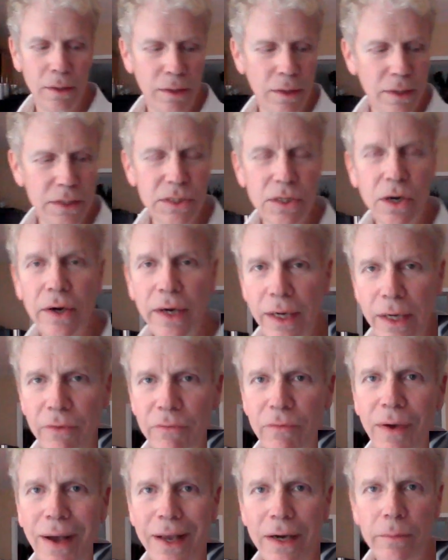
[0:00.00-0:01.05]
And start eating
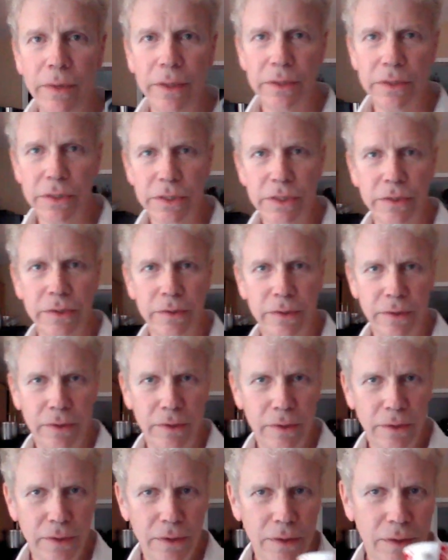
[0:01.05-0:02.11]
vitamins.
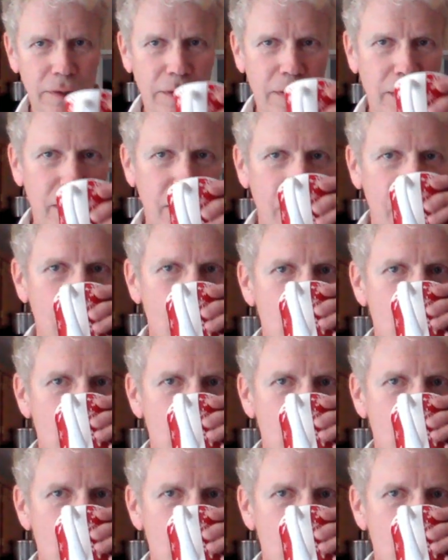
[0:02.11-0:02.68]
Yeah.